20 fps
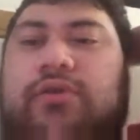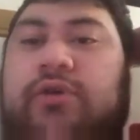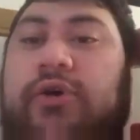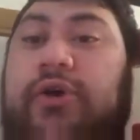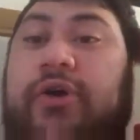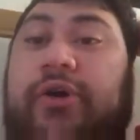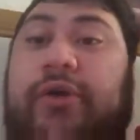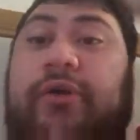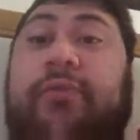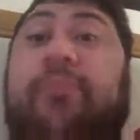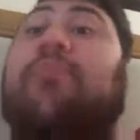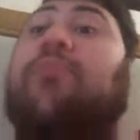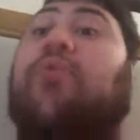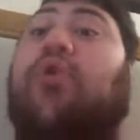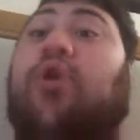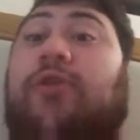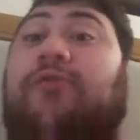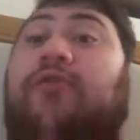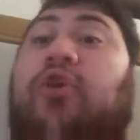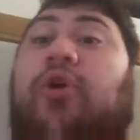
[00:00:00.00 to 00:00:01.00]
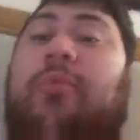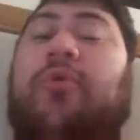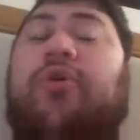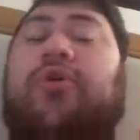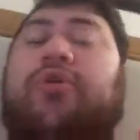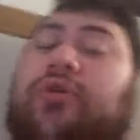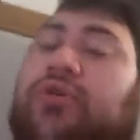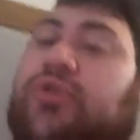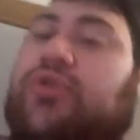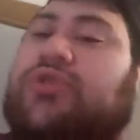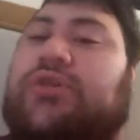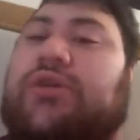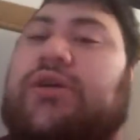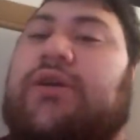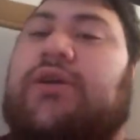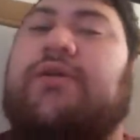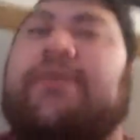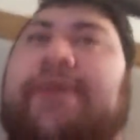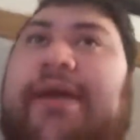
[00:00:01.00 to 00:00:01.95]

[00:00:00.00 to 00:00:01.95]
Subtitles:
Lord Voldemort.